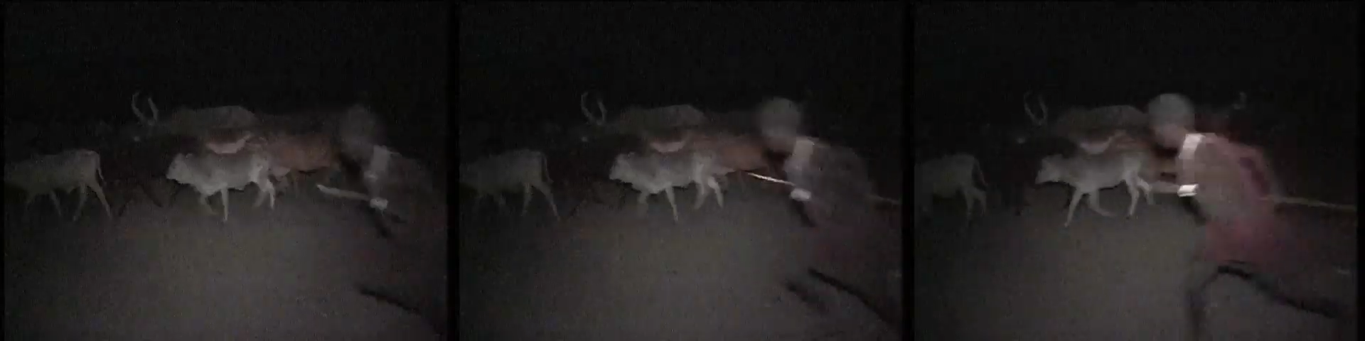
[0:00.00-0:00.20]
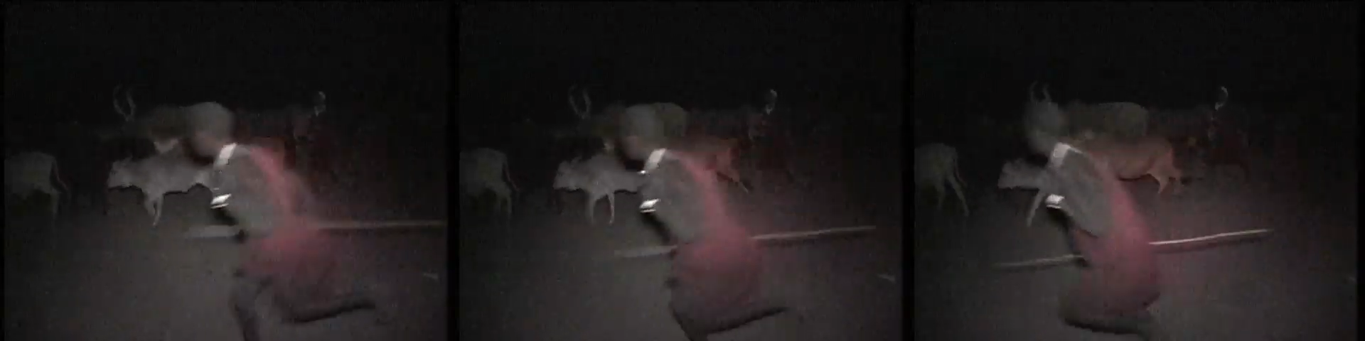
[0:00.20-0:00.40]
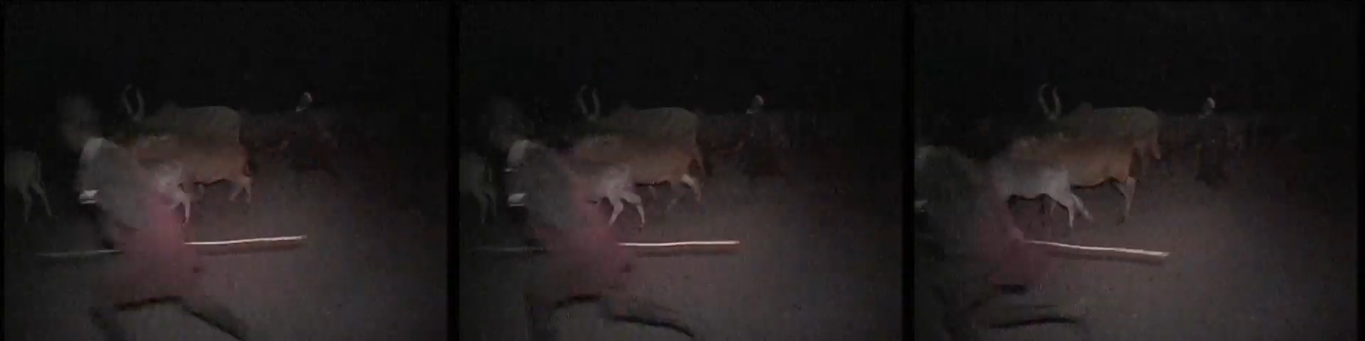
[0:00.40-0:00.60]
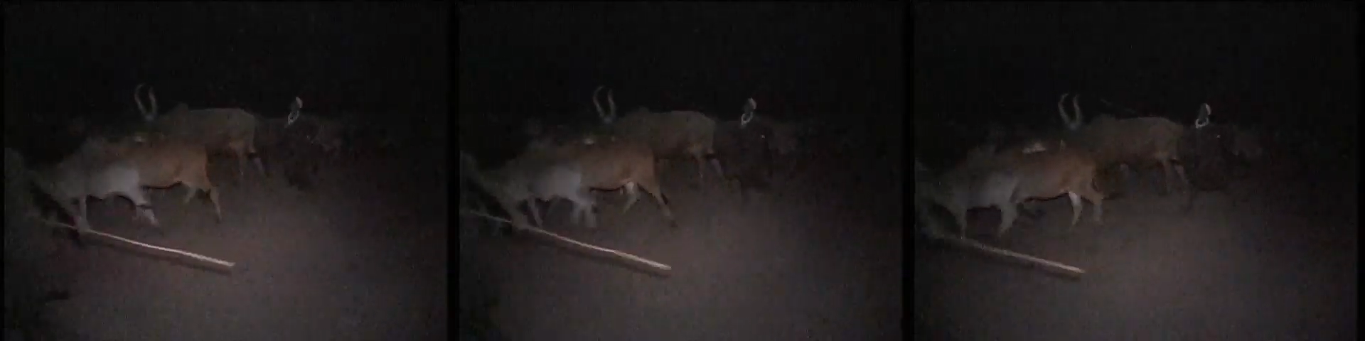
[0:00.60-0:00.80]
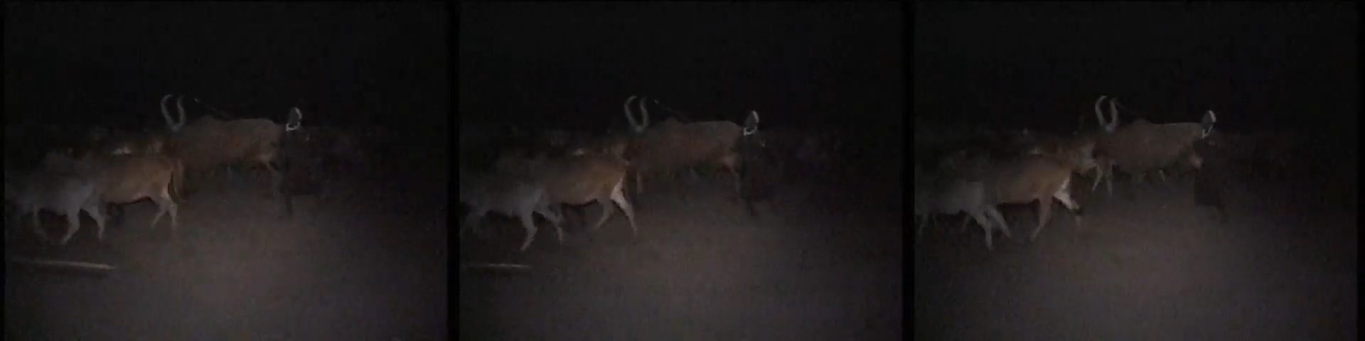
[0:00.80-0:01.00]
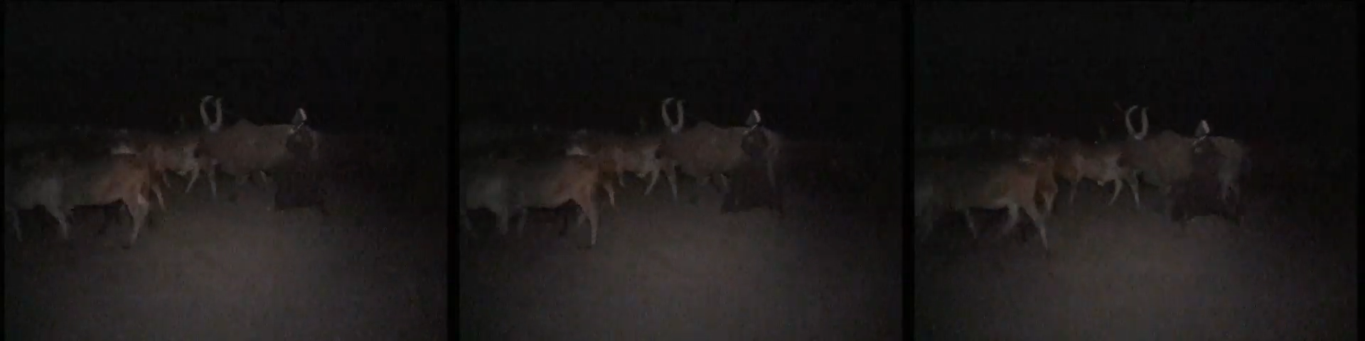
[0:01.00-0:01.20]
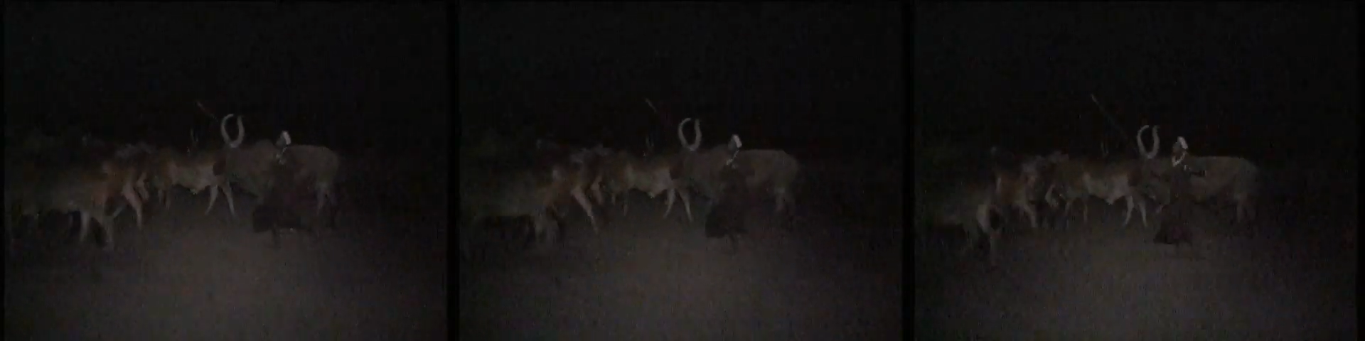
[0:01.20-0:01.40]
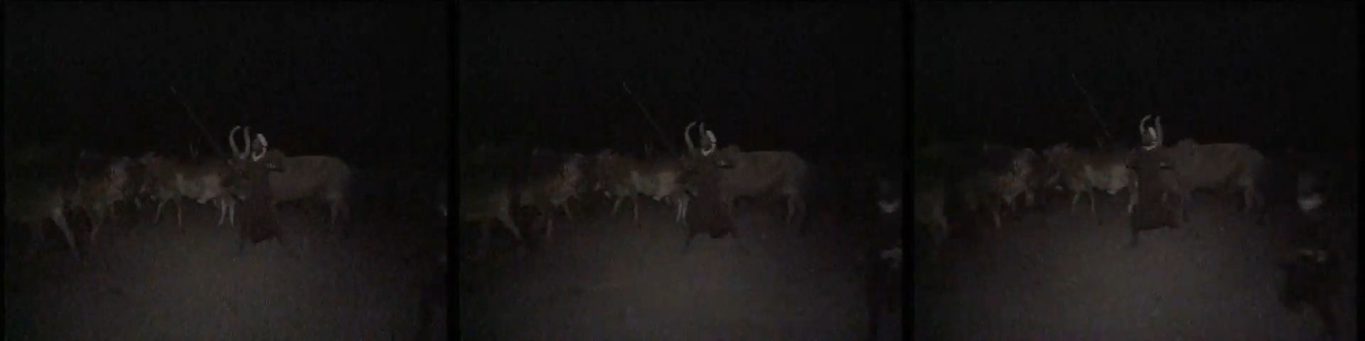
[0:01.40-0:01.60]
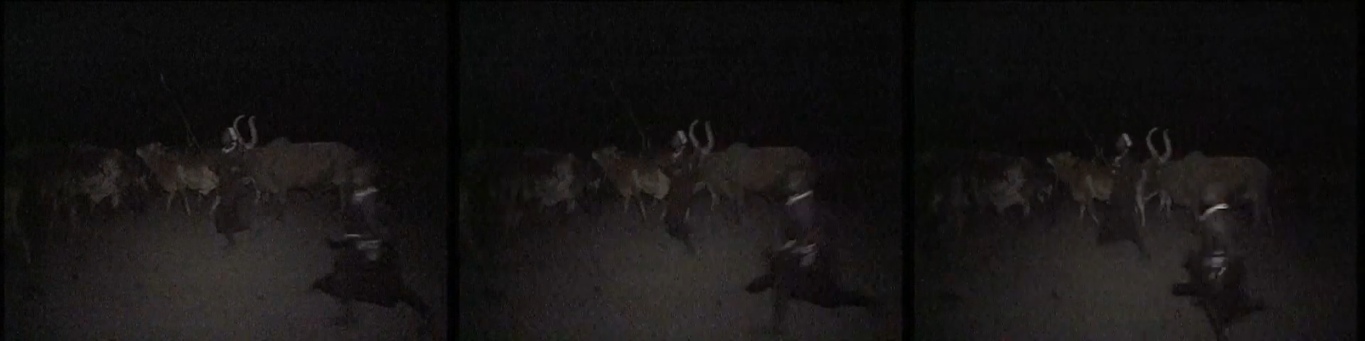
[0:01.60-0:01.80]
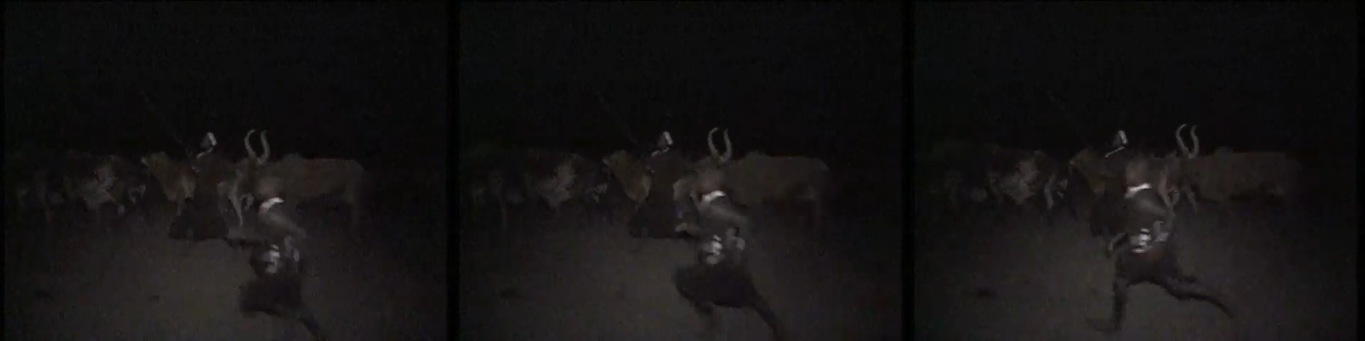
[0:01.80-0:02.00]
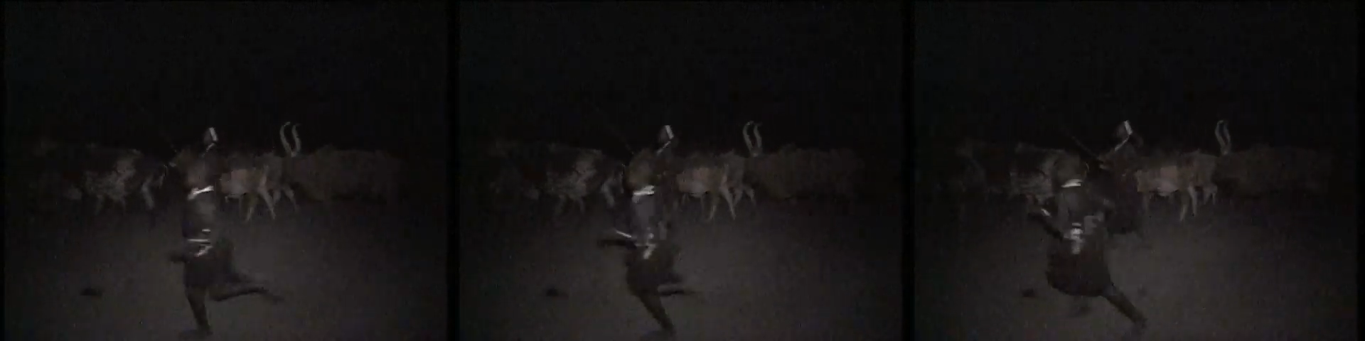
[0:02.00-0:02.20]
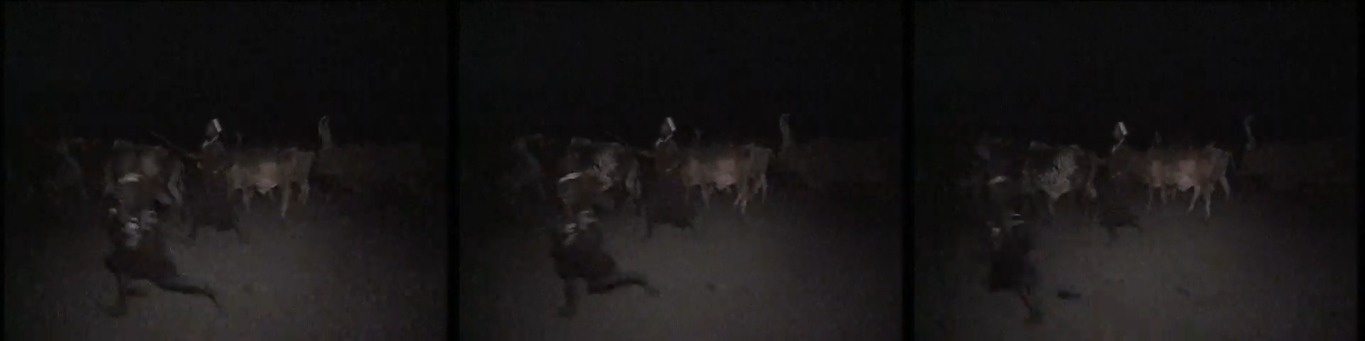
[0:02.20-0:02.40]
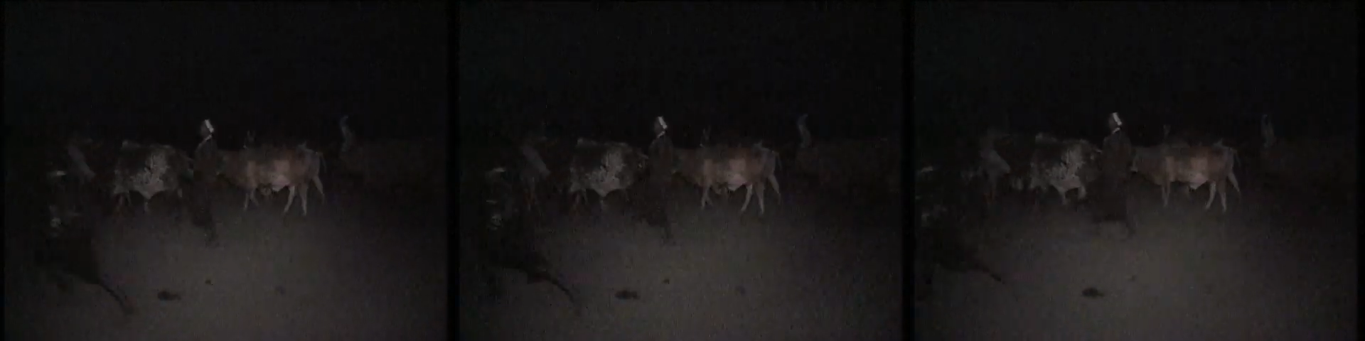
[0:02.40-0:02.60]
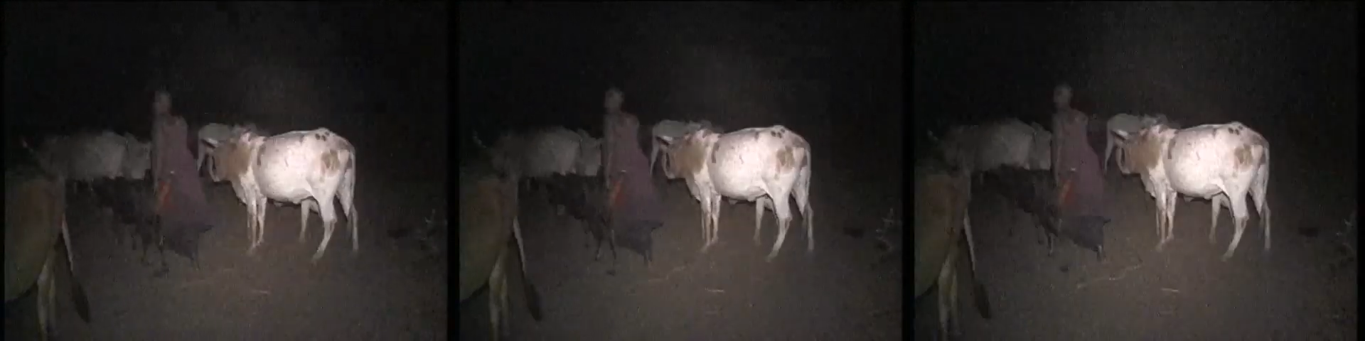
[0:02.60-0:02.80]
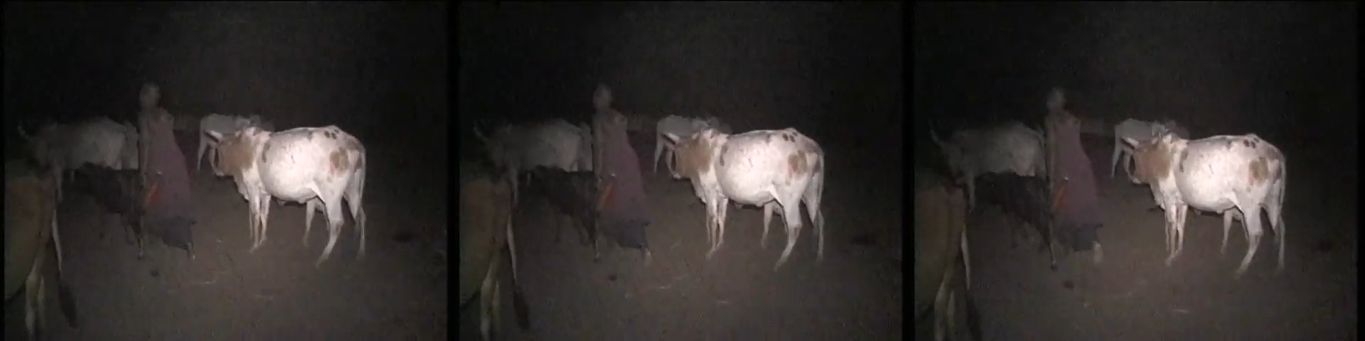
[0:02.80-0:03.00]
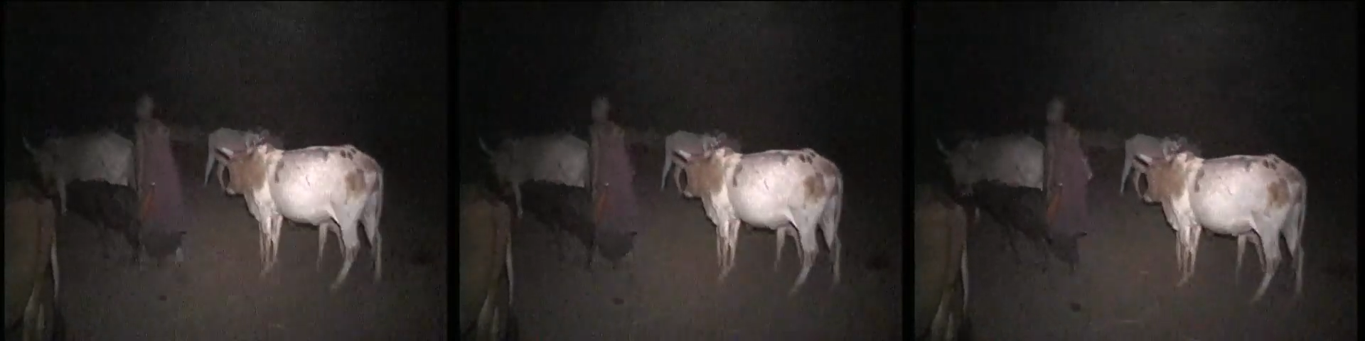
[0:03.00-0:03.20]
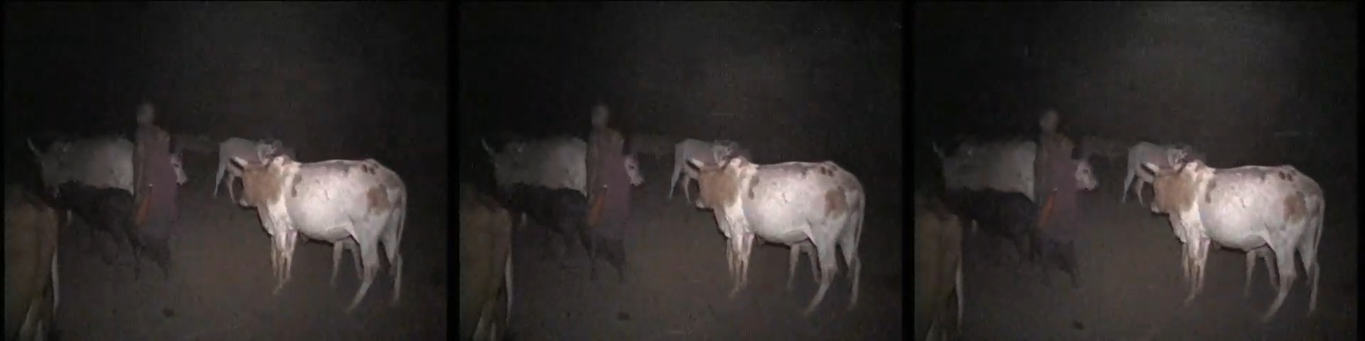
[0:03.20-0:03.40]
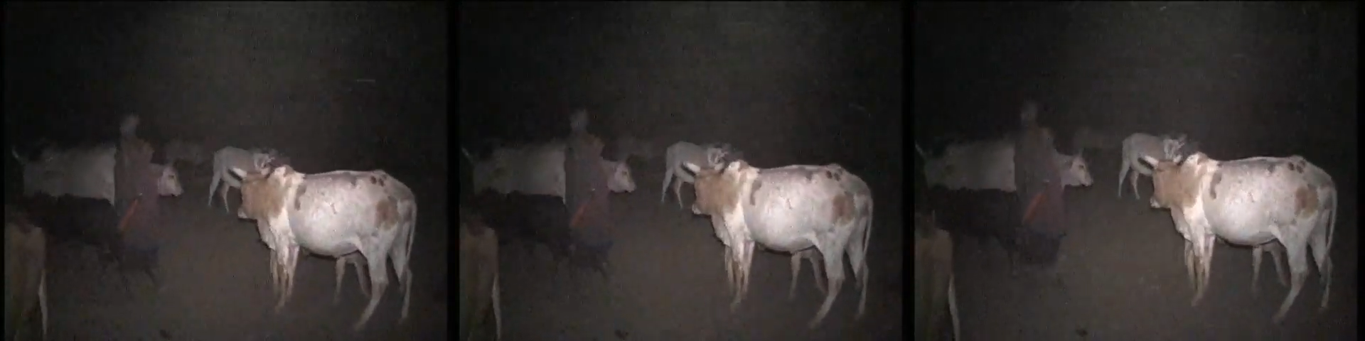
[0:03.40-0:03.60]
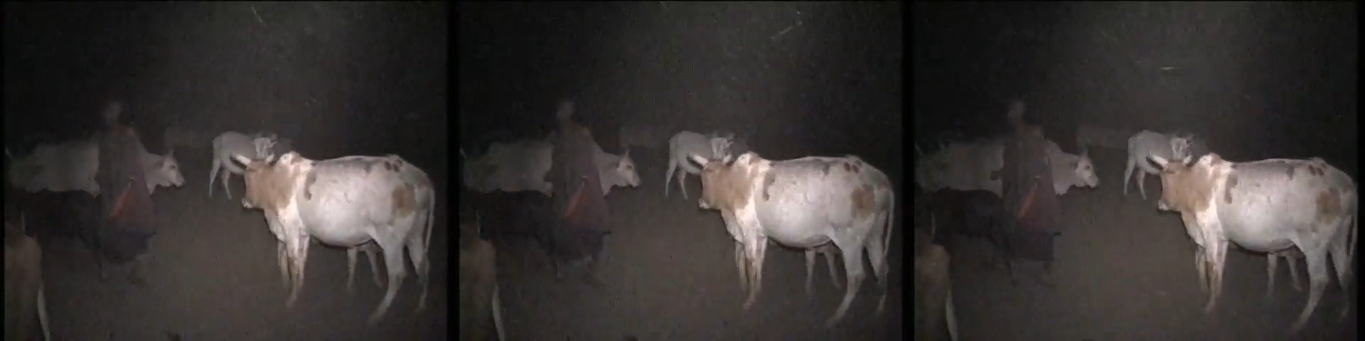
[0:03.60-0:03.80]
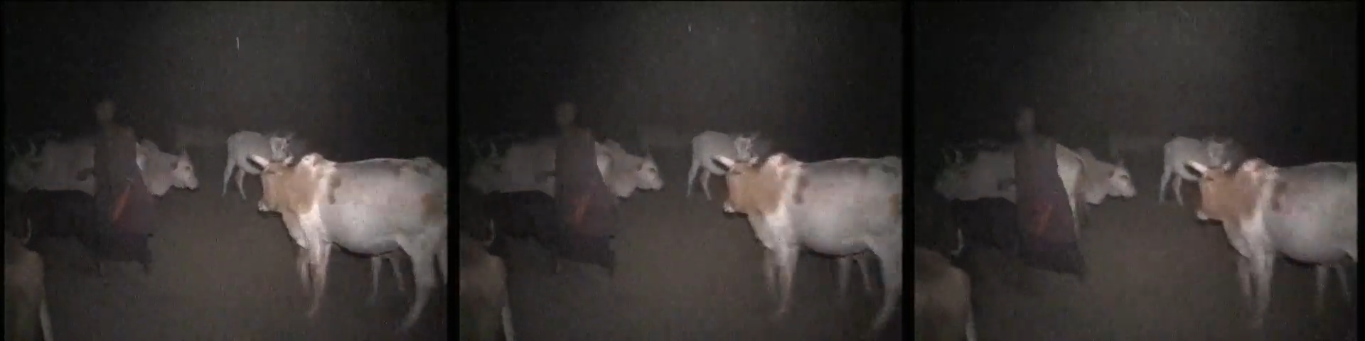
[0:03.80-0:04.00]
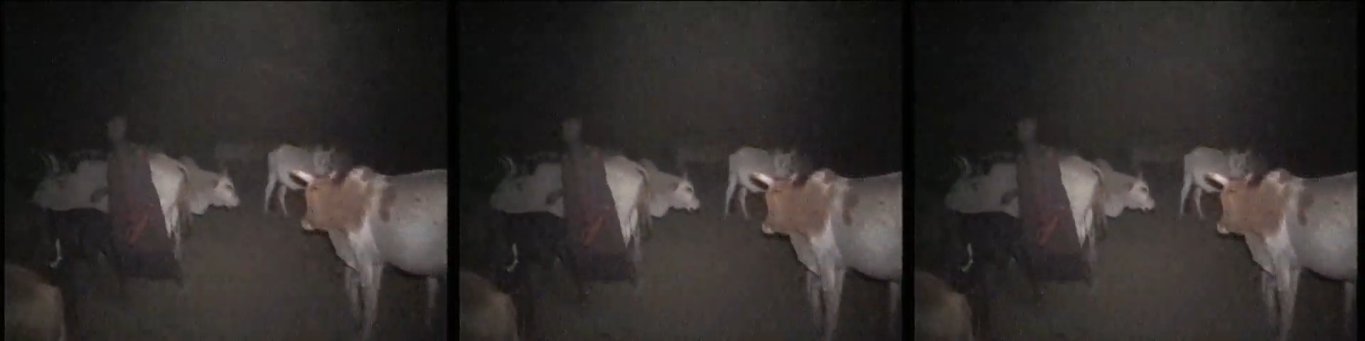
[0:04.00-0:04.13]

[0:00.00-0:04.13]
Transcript: Nobody's mouth can be seen.